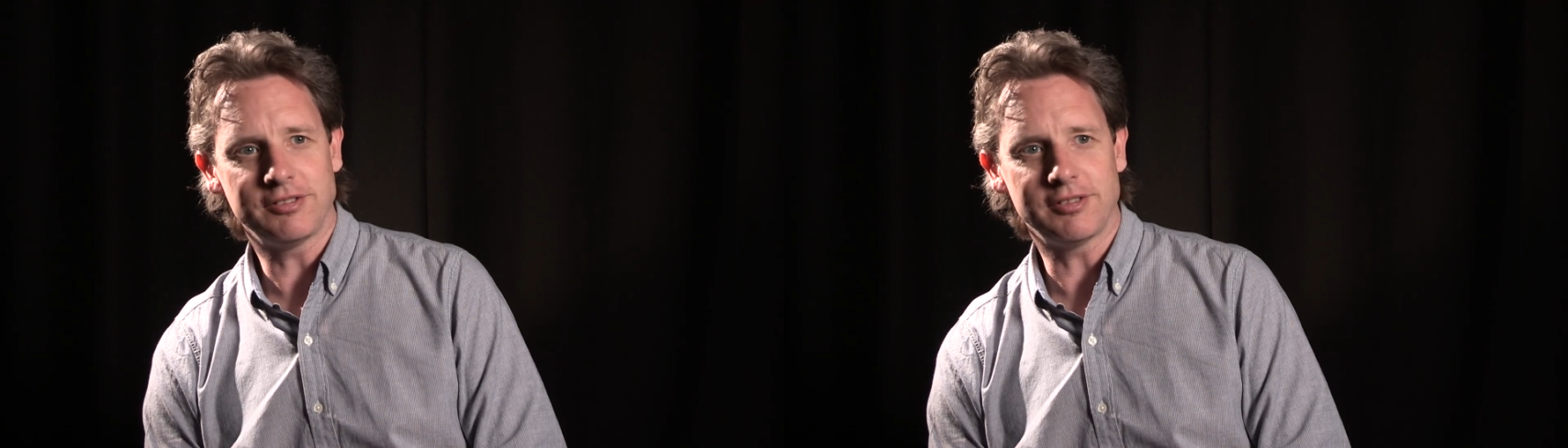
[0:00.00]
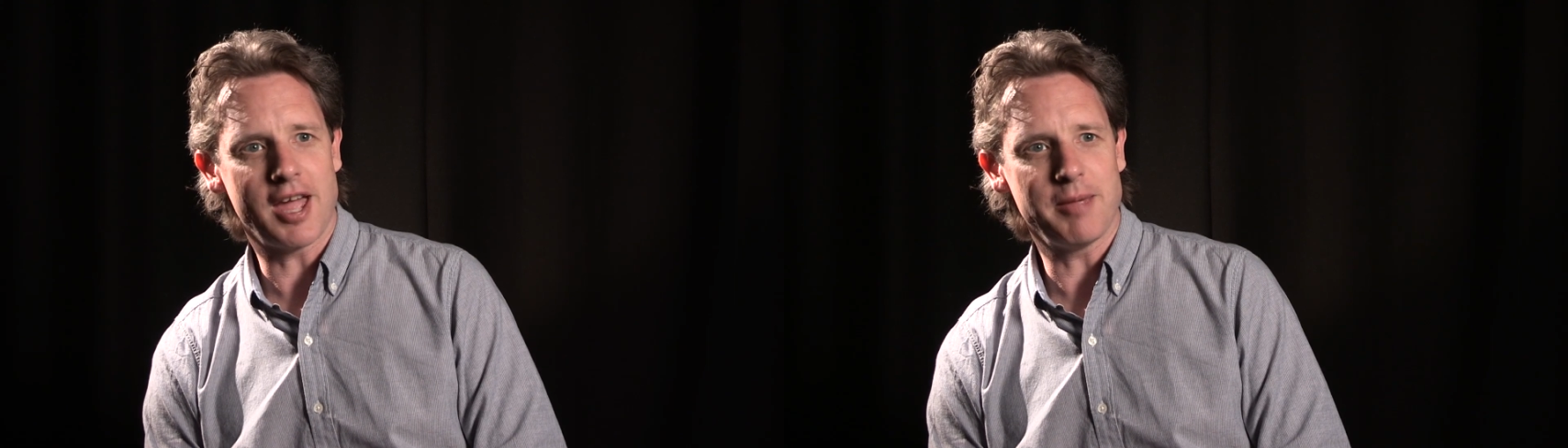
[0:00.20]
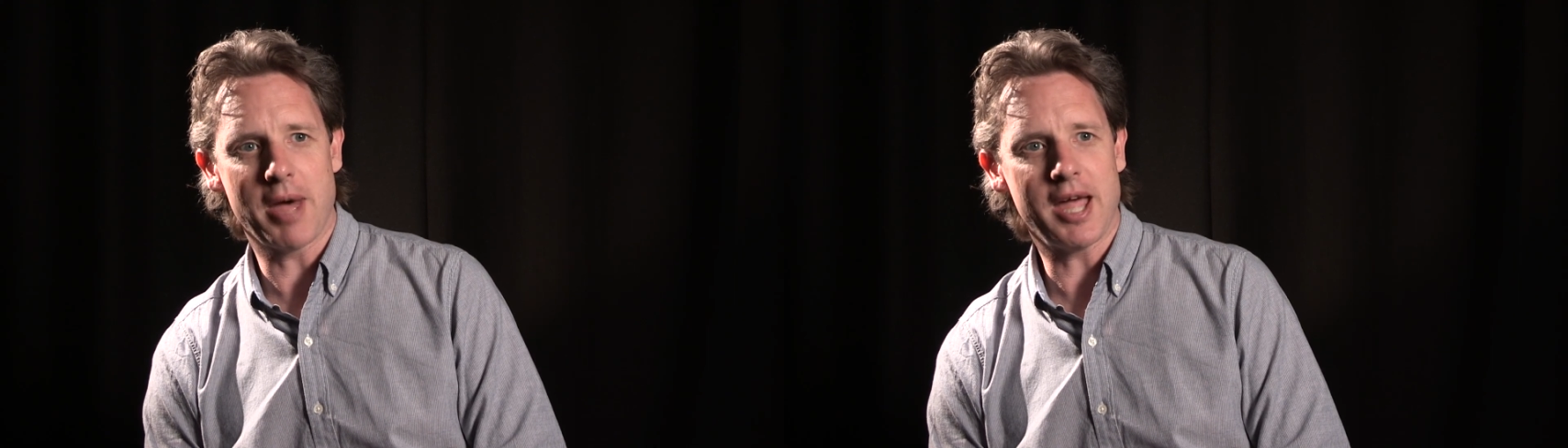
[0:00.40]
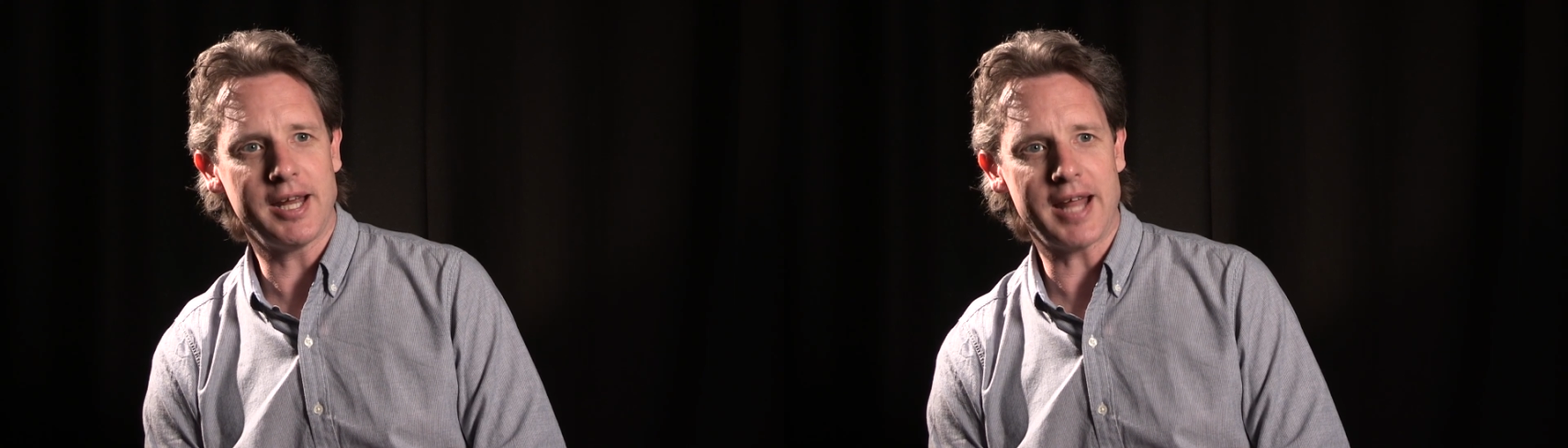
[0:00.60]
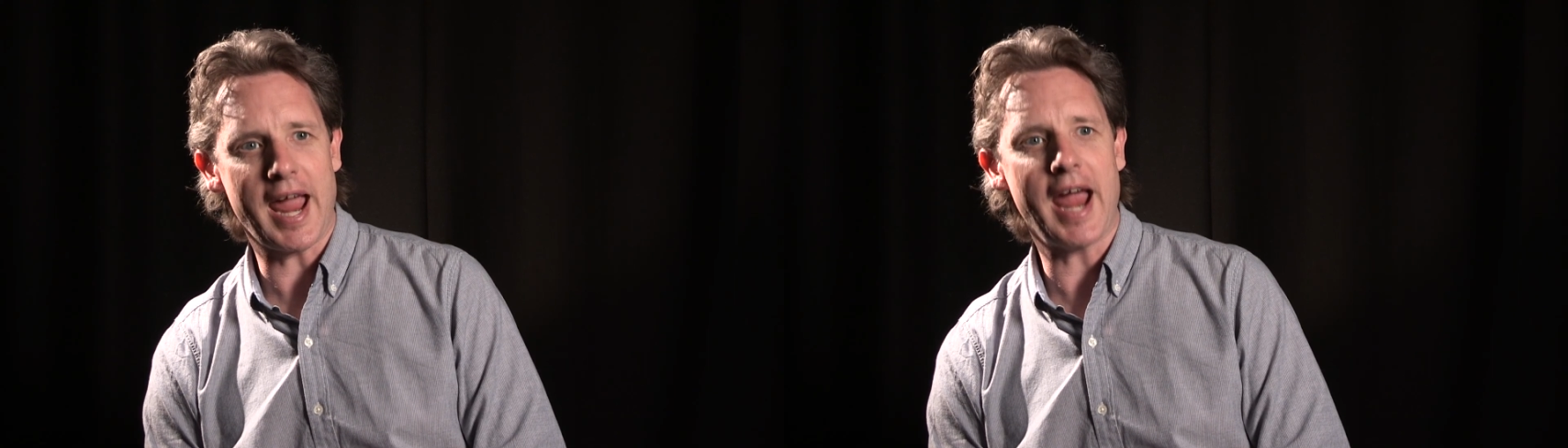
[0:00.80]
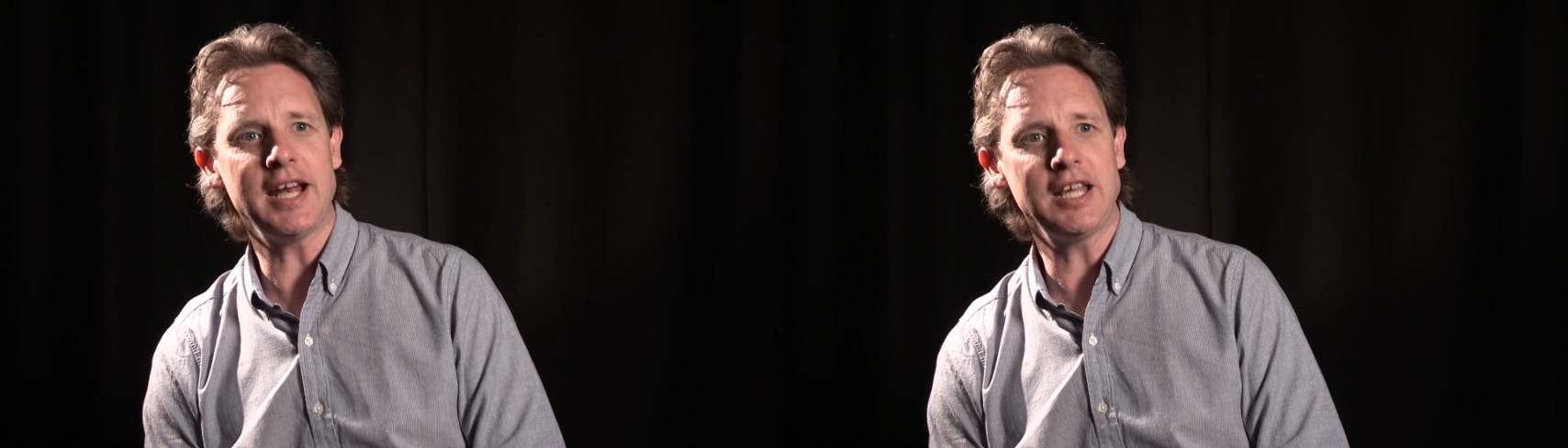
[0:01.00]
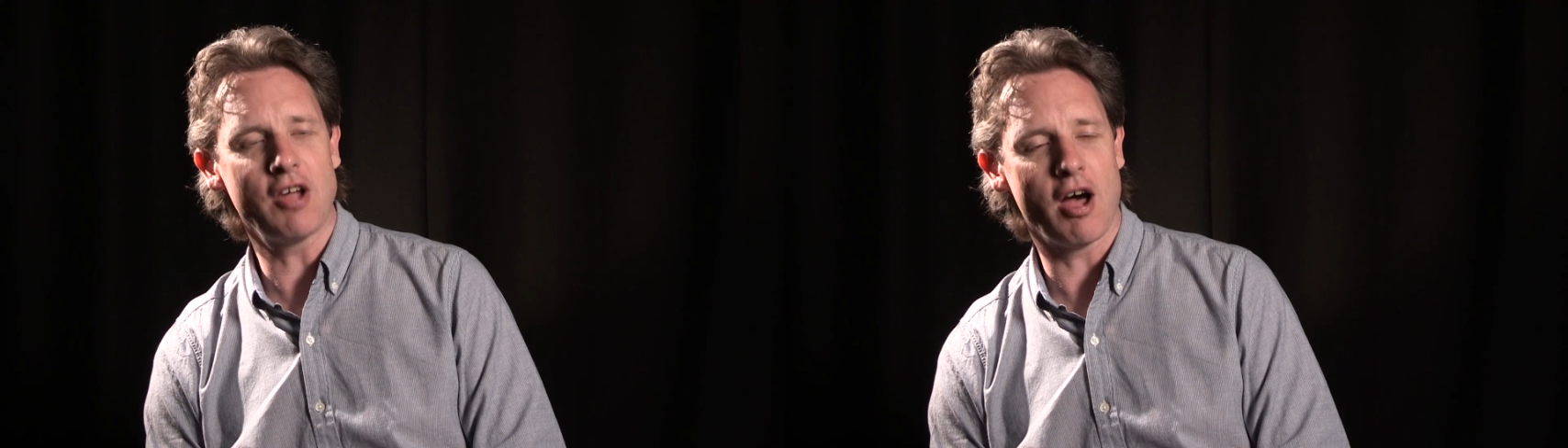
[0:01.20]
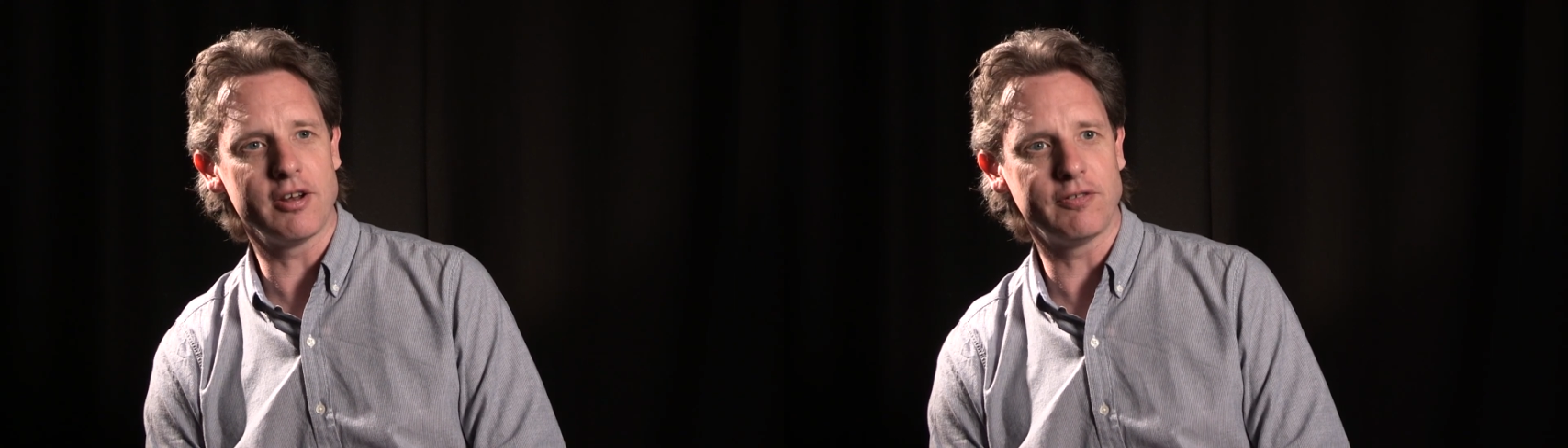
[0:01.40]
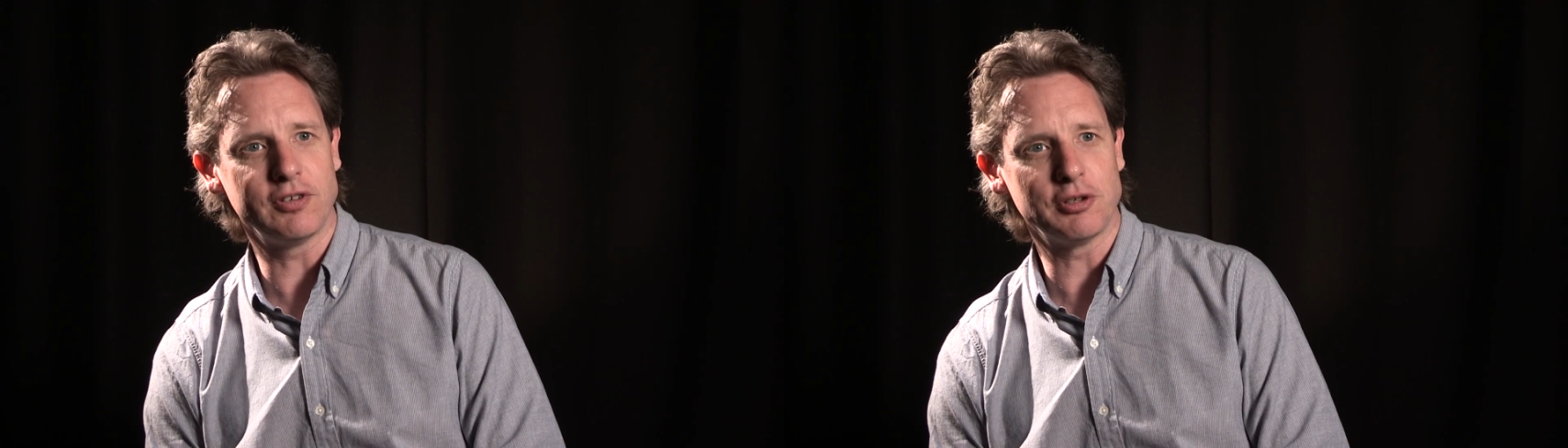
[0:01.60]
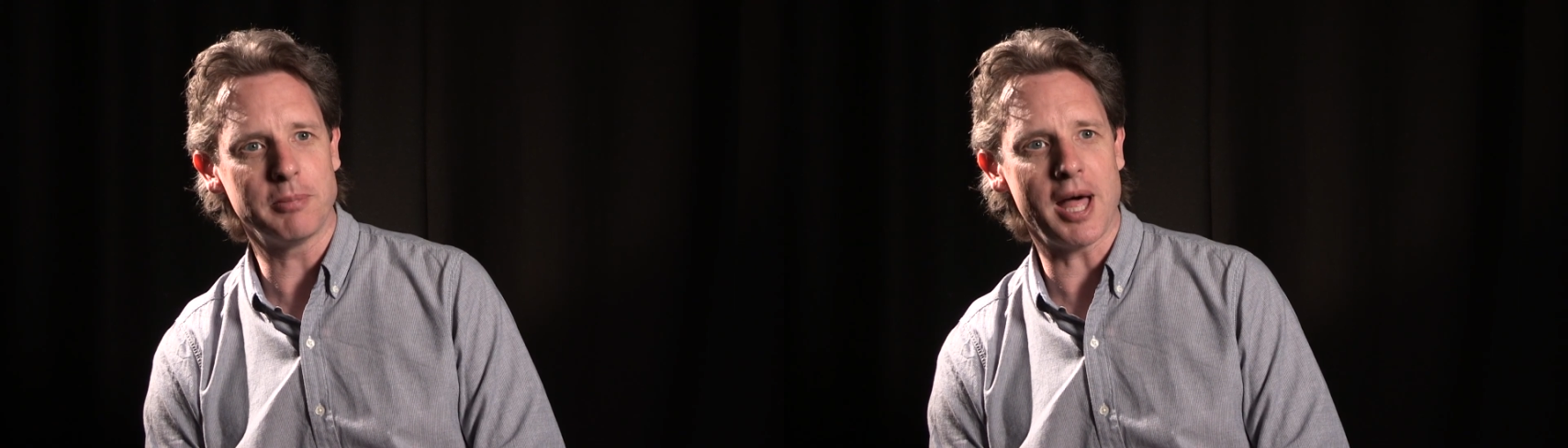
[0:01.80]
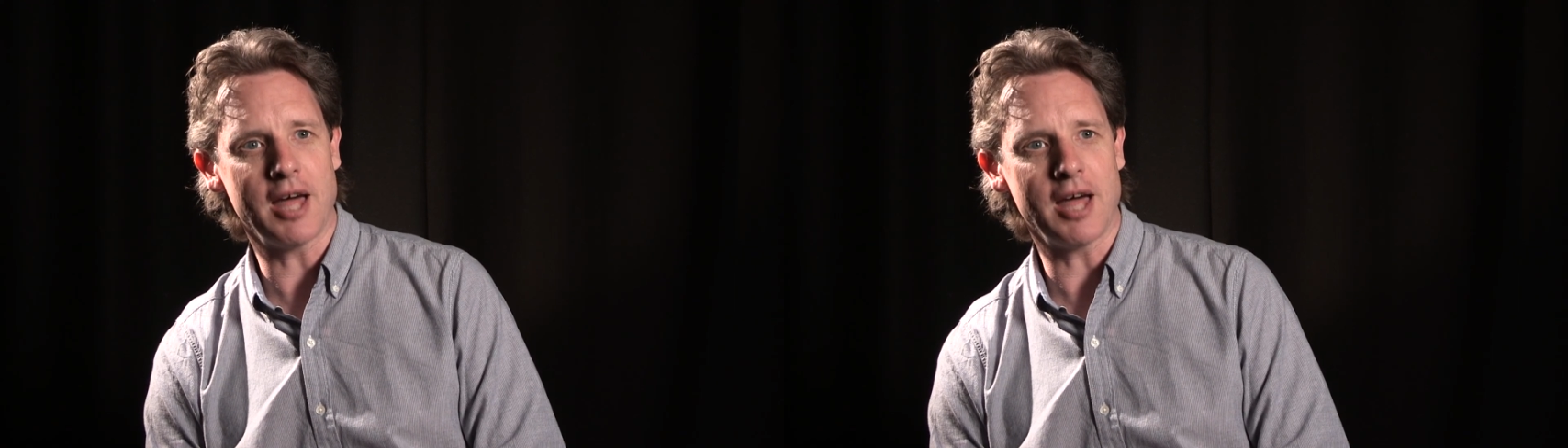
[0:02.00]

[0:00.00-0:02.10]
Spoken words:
They made any kind of film